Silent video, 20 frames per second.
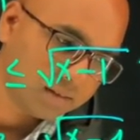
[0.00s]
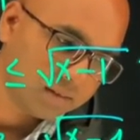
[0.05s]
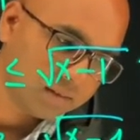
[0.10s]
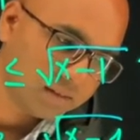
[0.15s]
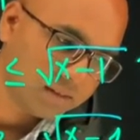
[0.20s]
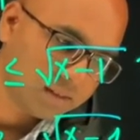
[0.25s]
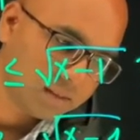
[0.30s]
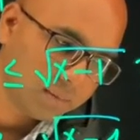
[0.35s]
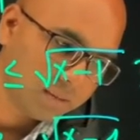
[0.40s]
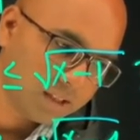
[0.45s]

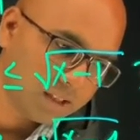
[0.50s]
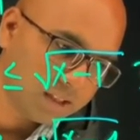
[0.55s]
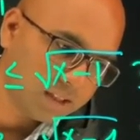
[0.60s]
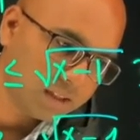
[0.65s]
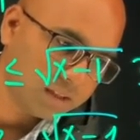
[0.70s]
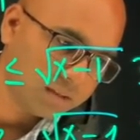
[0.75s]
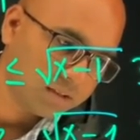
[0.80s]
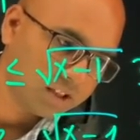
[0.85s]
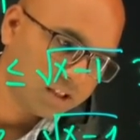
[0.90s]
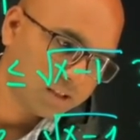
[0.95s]
similarly
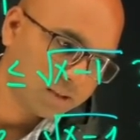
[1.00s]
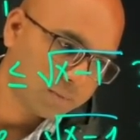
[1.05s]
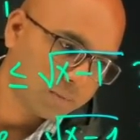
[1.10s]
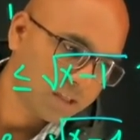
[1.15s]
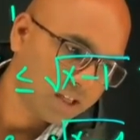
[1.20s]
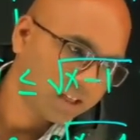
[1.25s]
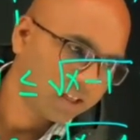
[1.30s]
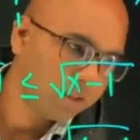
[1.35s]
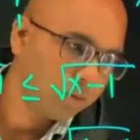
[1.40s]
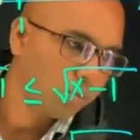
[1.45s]
you just
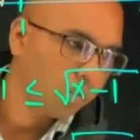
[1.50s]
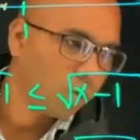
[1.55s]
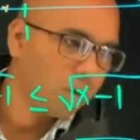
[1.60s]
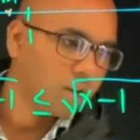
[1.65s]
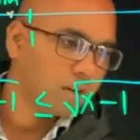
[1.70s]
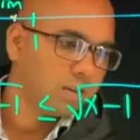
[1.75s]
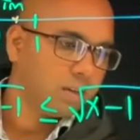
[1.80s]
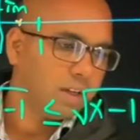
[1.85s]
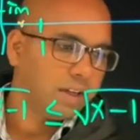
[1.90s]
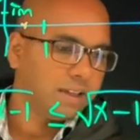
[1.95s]
plug in
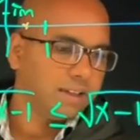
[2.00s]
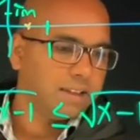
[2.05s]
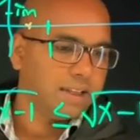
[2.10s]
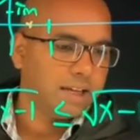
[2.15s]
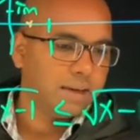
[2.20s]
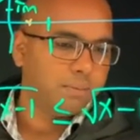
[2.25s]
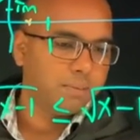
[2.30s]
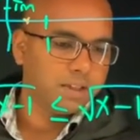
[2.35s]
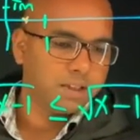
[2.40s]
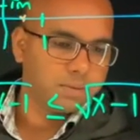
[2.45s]
1 and
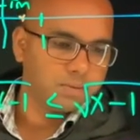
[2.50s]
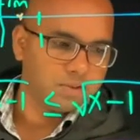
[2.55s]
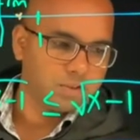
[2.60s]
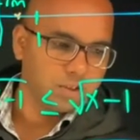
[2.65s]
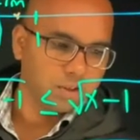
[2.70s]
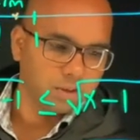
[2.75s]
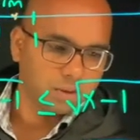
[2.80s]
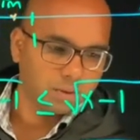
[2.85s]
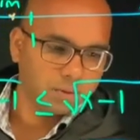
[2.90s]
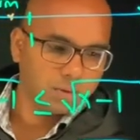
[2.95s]
that becomes
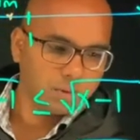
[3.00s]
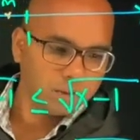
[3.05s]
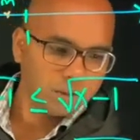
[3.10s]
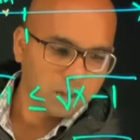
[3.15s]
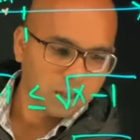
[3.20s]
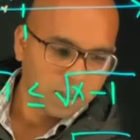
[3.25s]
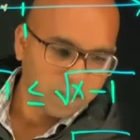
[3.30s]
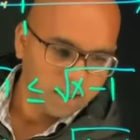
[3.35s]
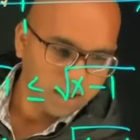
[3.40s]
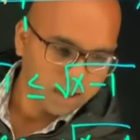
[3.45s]
0,
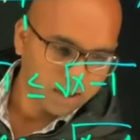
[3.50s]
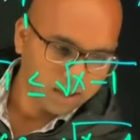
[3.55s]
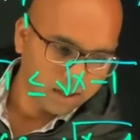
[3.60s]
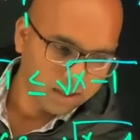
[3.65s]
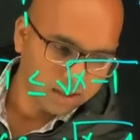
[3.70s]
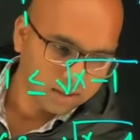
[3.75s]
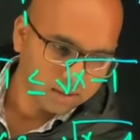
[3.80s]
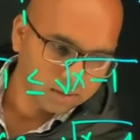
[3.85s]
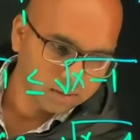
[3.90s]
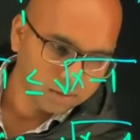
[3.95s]

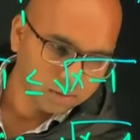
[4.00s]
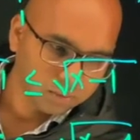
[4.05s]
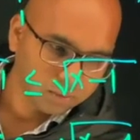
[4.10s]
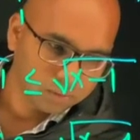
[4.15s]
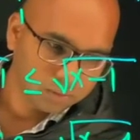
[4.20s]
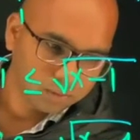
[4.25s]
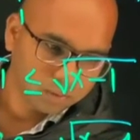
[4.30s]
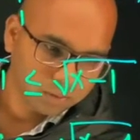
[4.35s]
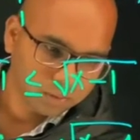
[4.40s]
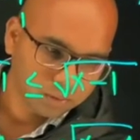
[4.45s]
and
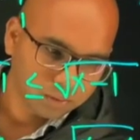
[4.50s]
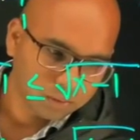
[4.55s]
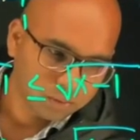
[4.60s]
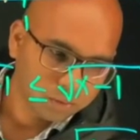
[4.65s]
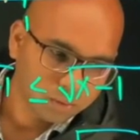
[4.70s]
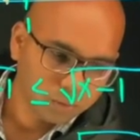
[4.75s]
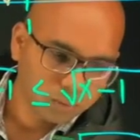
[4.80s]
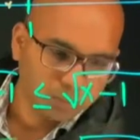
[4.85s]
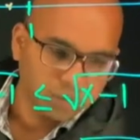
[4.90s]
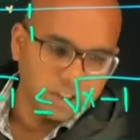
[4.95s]

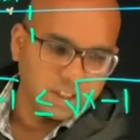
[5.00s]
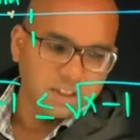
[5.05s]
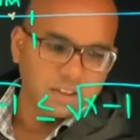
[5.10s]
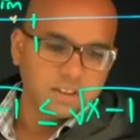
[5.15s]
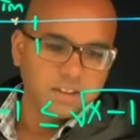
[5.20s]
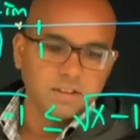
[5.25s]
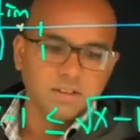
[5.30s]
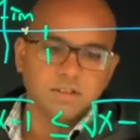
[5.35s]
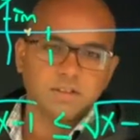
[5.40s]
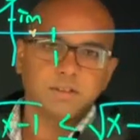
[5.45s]
we get
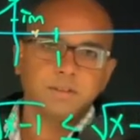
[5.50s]
this,